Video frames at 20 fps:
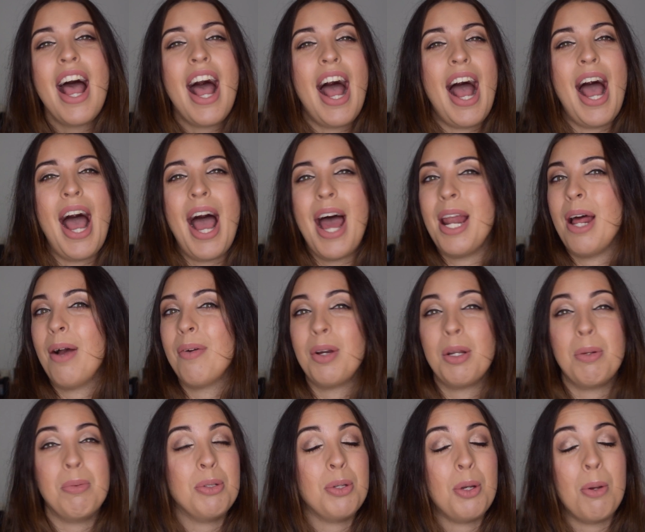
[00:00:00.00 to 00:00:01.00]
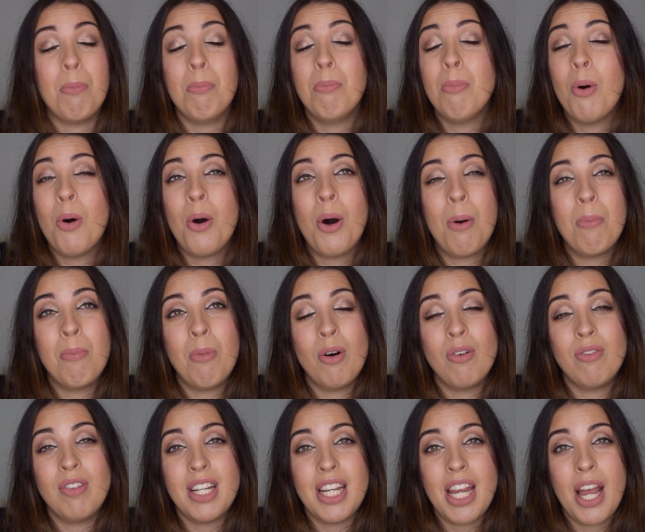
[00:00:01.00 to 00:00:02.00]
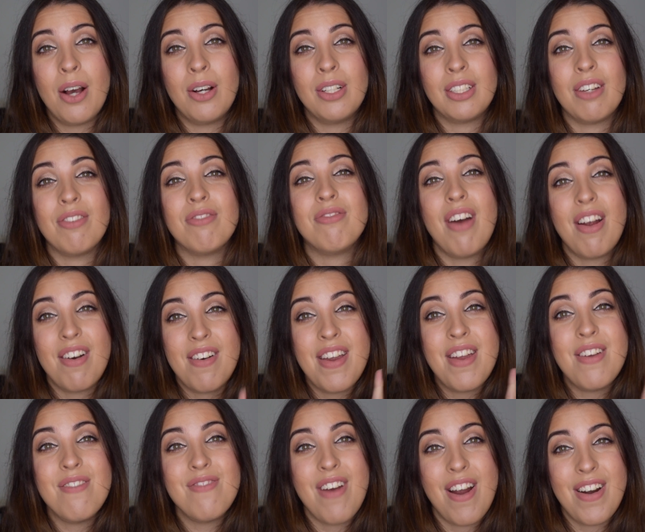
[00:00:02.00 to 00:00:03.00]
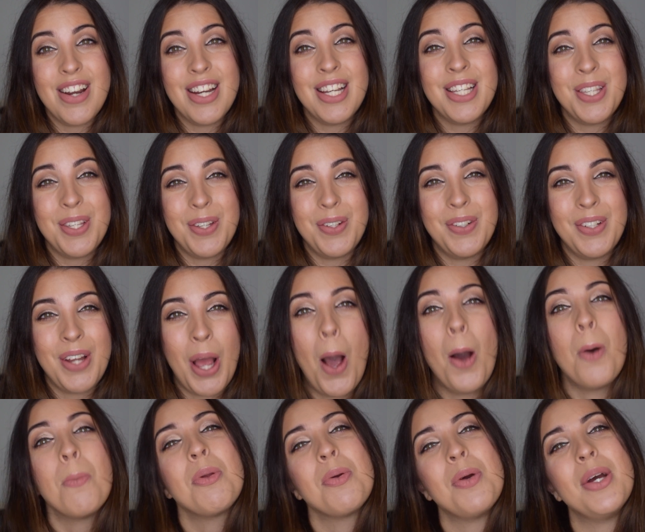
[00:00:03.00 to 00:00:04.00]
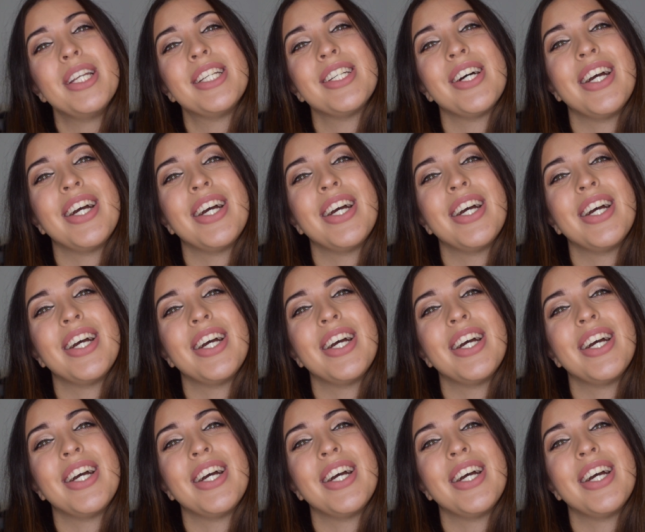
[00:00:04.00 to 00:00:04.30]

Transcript: and I'm going to be doing more and more videos very soon. Hope you enjoy